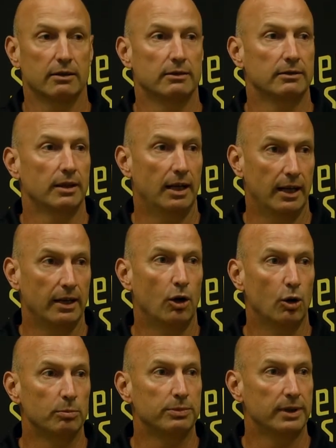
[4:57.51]
And I
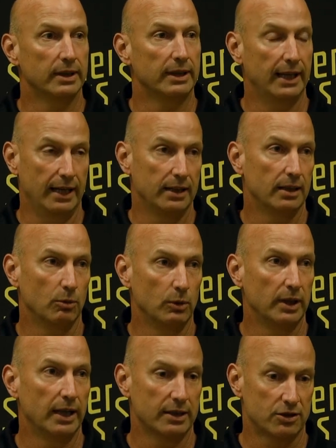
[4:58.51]
hope, again, that
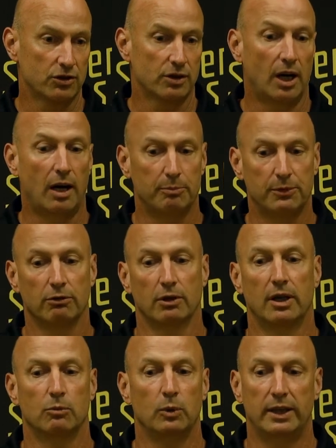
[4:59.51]
we got to stop the
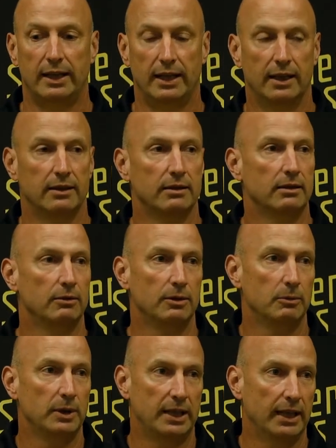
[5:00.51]
run. We
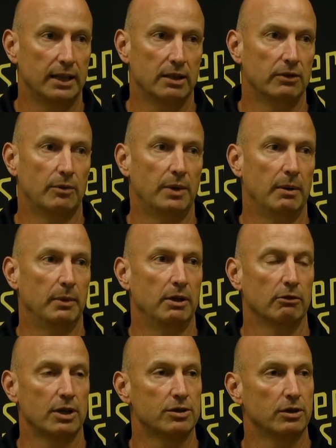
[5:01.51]
can't give up that
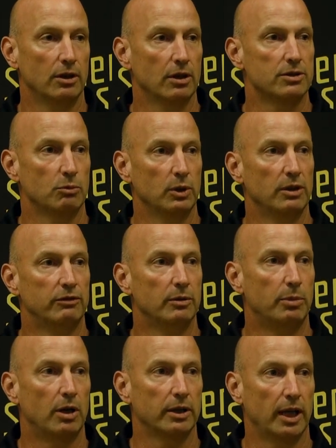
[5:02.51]
many rushing yards to win the
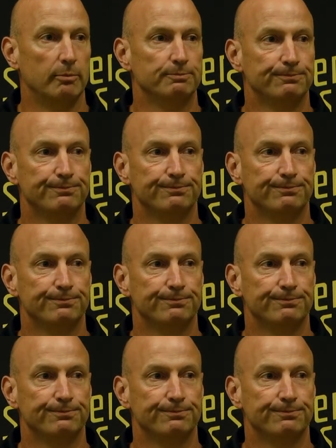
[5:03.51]
football game.